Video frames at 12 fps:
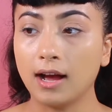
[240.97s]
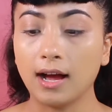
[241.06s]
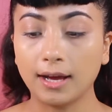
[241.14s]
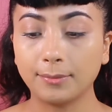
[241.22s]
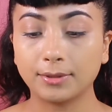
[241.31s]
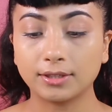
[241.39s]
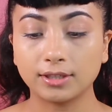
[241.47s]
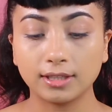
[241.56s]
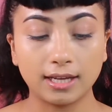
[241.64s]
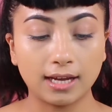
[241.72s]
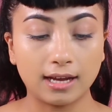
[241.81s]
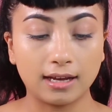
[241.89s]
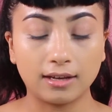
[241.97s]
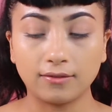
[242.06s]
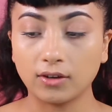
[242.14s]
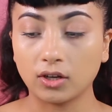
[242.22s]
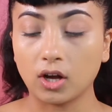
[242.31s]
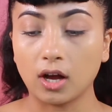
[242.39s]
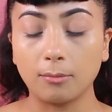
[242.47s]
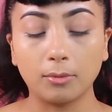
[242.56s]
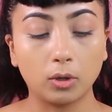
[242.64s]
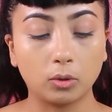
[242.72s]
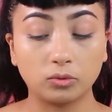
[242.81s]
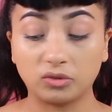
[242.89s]
I personally have a
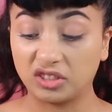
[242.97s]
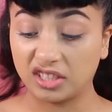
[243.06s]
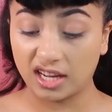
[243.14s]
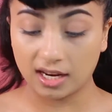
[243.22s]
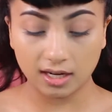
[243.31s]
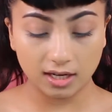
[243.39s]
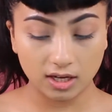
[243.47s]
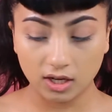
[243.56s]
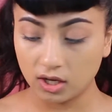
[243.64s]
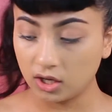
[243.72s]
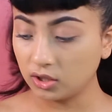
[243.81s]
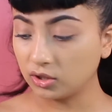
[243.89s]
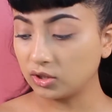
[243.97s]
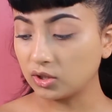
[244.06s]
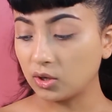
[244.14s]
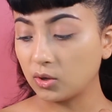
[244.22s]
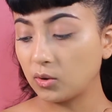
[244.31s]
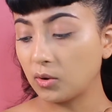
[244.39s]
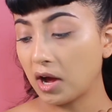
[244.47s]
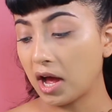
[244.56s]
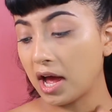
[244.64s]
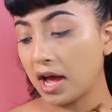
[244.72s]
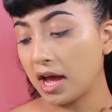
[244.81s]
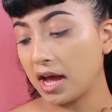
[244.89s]
combo skin, so
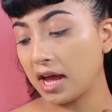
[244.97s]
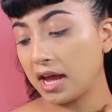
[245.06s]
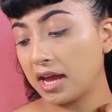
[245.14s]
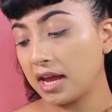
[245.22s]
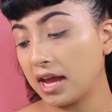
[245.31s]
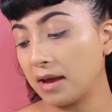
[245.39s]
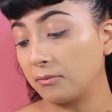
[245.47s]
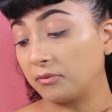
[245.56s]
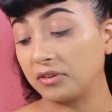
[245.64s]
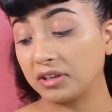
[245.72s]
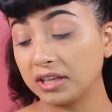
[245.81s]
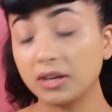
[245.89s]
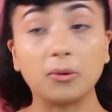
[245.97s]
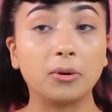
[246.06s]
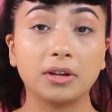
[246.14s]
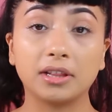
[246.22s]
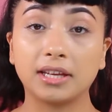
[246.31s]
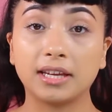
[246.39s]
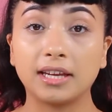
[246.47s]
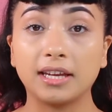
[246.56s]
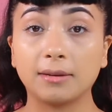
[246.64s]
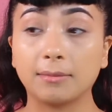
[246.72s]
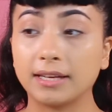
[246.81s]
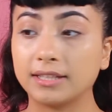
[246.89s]
I am really oily
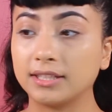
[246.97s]
in my